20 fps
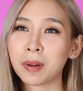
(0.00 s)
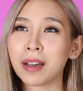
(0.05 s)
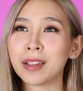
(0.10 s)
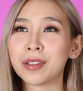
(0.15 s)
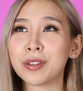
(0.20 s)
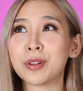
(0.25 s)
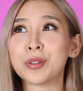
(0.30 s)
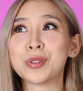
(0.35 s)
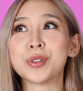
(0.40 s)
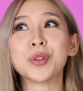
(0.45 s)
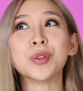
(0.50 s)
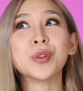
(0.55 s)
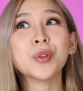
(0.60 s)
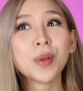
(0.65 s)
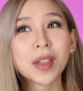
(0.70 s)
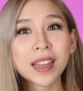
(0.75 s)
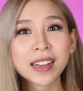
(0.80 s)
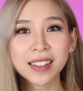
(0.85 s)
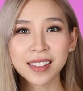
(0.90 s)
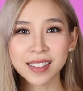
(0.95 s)
but you're
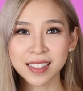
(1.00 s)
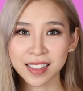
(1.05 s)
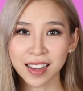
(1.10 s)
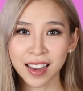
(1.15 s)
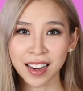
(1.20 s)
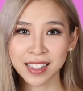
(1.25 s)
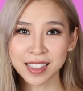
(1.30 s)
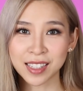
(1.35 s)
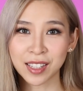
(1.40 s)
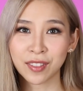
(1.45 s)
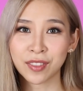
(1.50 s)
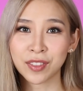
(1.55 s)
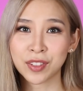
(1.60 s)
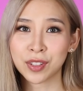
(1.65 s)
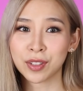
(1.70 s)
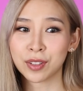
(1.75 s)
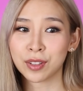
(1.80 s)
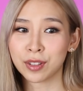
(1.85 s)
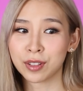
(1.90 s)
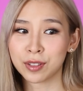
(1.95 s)
too
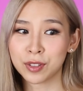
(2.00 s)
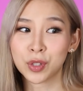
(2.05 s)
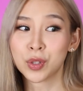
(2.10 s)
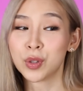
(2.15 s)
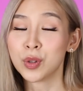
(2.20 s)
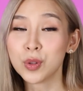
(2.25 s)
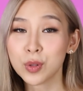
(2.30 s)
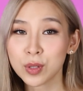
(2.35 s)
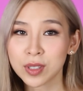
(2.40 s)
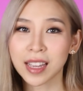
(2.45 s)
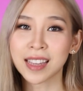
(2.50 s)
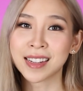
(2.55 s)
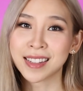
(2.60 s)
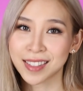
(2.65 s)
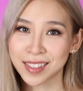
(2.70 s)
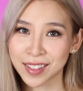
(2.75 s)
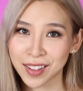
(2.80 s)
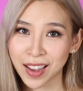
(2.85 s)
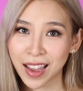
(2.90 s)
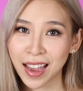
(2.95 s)
indecisive to choose a
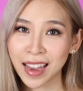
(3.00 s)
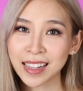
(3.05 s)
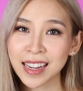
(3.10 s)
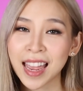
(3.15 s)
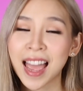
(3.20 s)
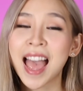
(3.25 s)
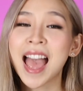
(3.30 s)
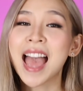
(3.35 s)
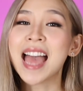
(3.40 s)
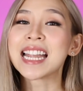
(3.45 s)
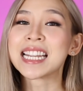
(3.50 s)
design,